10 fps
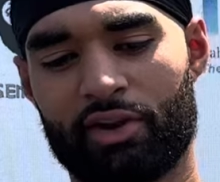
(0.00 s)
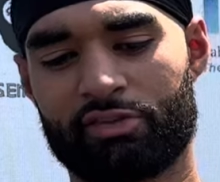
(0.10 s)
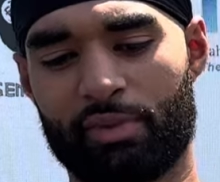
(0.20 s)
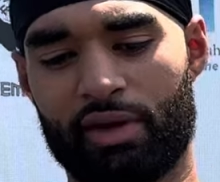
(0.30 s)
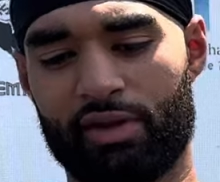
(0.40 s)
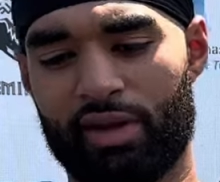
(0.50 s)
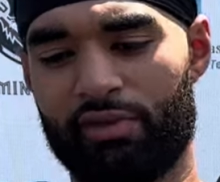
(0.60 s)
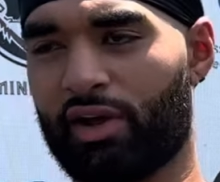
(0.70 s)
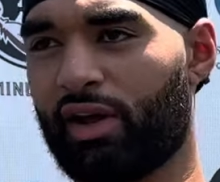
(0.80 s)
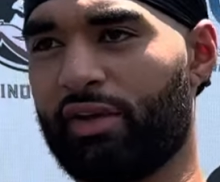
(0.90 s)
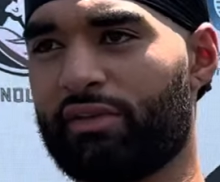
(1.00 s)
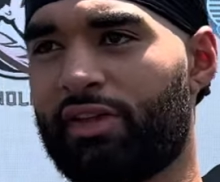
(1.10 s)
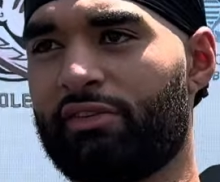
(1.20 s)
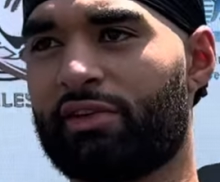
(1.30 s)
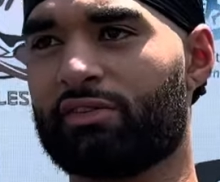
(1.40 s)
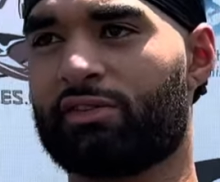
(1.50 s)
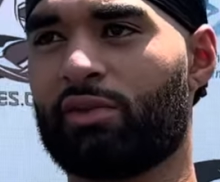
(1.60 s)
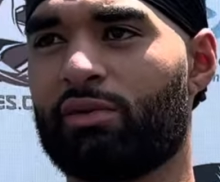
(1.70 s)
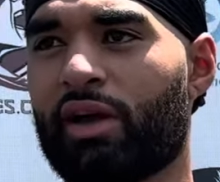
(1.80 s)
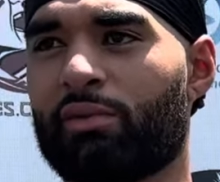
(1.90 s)
us, man, even defense
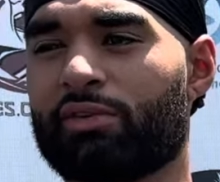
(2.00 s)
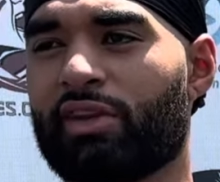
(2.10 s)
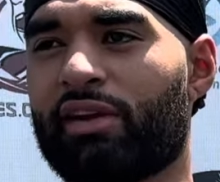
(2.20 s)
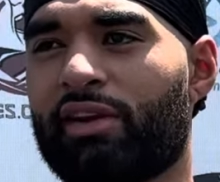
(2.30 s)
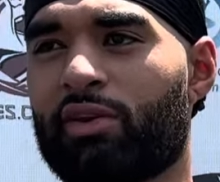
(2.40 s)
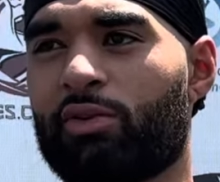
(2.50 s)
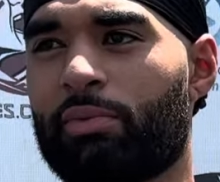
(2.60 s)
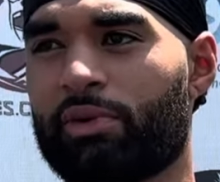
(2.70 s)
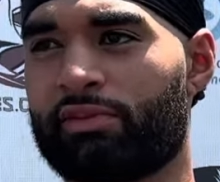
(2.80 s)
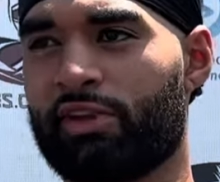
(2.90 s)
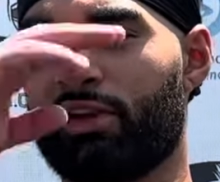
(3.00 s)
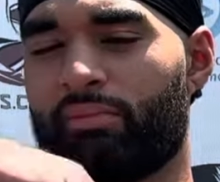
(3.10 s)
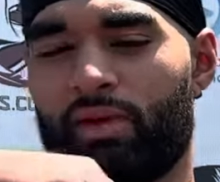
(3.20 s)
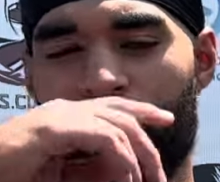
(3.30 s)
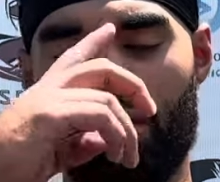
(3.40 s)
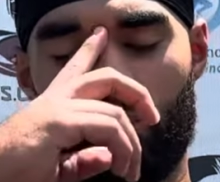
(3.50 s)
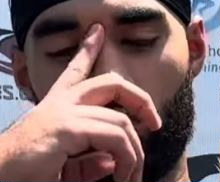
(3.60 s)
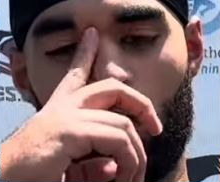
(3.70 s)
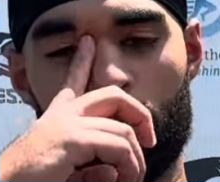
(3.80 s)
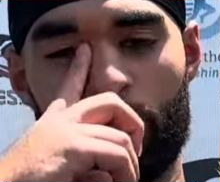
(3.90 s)
too, like we're a tight-knit group on the team. We
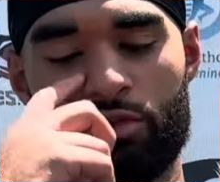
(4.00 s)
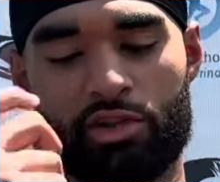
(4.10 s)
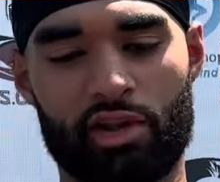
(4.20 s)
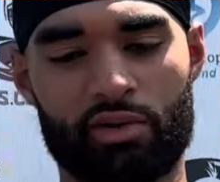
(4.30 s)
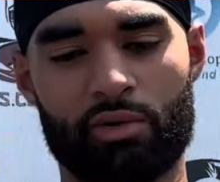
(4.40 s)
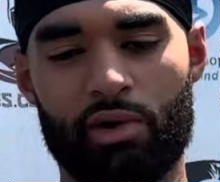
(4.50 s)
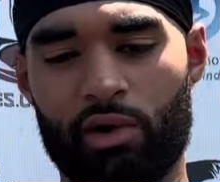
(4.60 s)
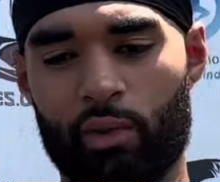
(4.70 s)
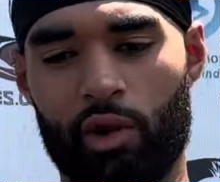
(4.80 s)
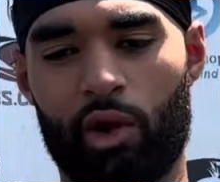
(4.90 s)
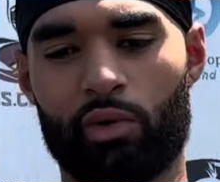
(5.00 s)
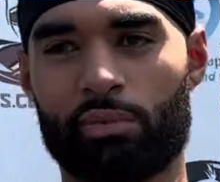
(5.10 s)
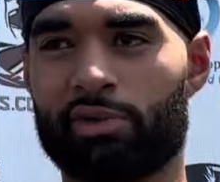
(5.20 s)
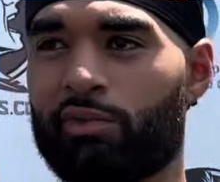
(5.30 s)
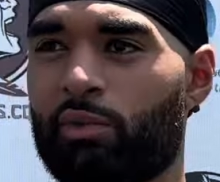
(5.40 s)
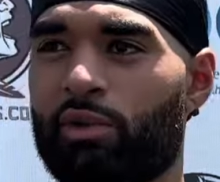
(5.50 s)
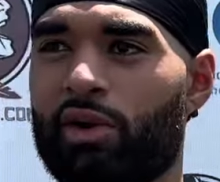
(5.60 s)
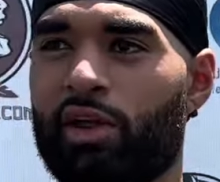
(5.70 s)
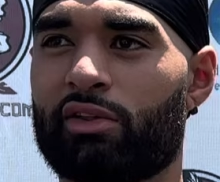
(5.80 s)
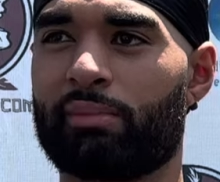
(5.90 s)
all love each other. We all want to play for one
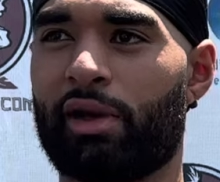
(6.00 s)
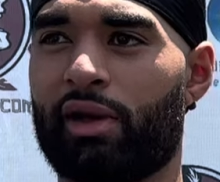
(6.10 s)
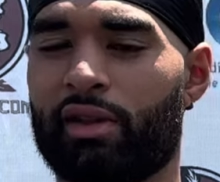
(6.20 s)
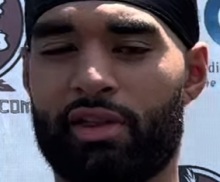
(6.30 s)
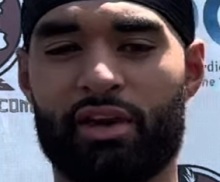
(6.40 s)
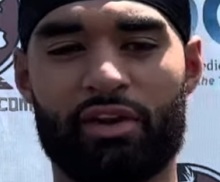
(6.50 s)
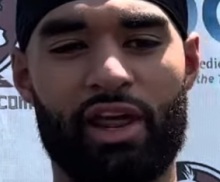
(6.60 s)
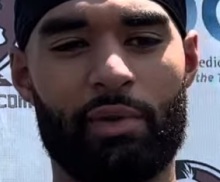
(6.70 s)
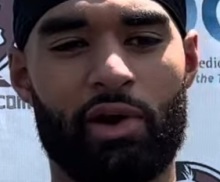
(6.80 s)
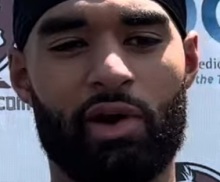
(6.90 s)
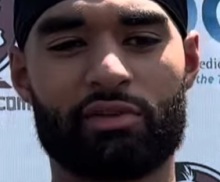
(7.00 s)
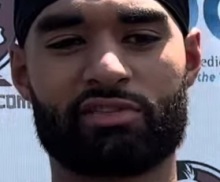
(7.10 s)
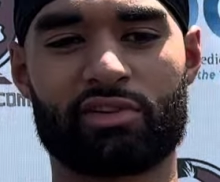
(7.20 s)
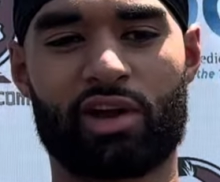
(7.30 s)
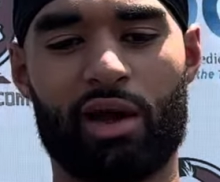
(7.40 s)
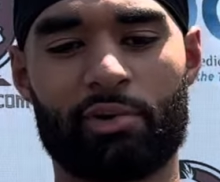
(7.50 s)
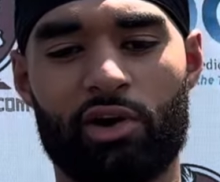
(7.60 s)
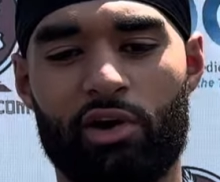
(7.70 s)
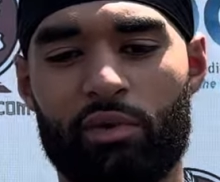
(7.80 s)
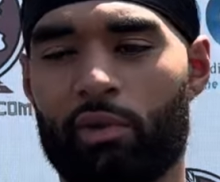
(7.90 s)
another, man. At the end of the day, we all have a common
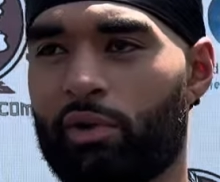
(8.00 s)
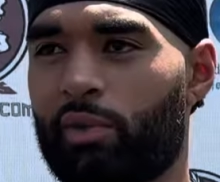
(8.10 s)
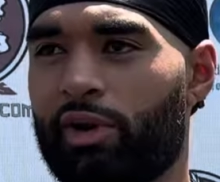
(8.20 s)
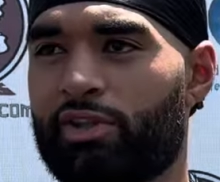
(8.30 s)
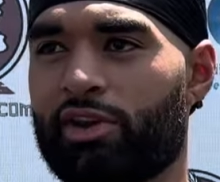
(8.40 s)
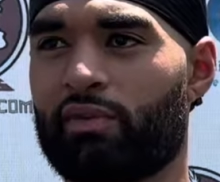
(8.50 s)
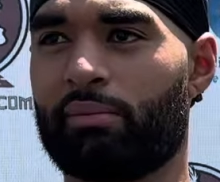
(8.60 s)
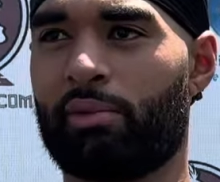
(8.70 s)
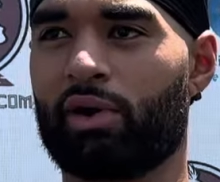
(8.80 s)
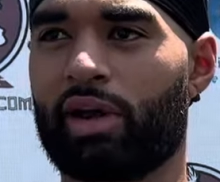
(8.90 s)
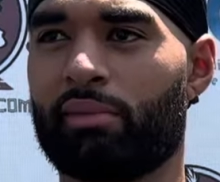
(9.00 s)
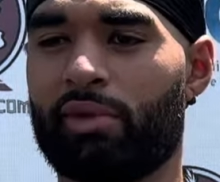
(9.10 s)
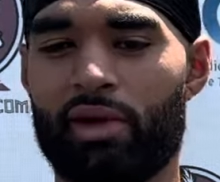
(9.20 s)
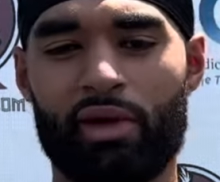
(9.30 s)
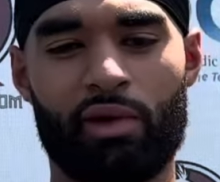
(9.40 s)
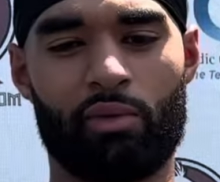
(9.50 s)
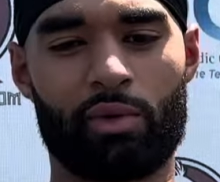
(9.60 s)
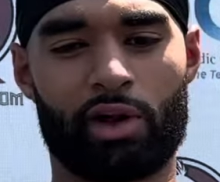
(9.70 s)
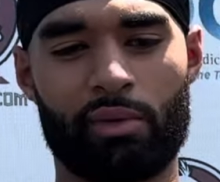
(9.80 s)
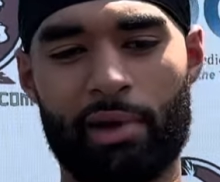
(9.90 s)
goal. We want to win each and every ball game. We
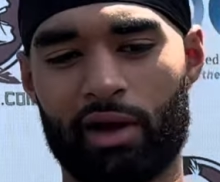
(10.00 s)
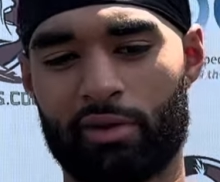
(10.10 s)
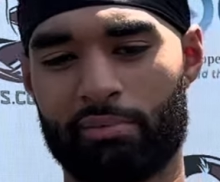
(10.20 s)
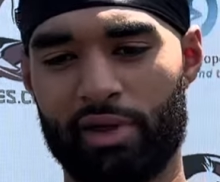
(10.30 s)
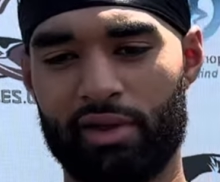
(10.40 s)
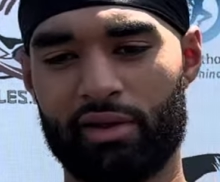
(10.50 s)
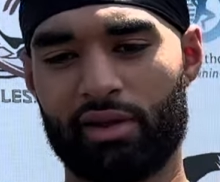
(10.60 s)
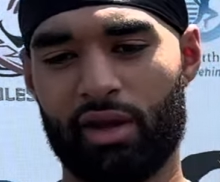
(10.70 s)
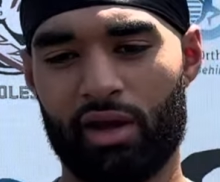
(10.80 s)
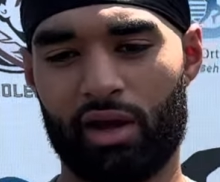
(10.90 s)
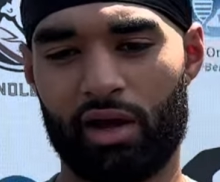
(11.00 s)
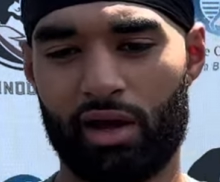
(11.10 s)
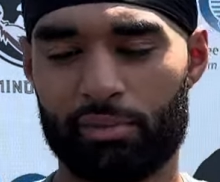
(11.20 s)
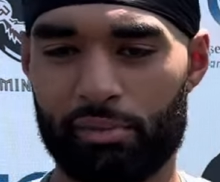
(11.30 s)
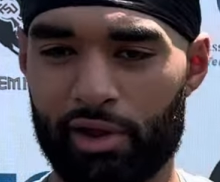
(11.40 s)
want to come out, compete, help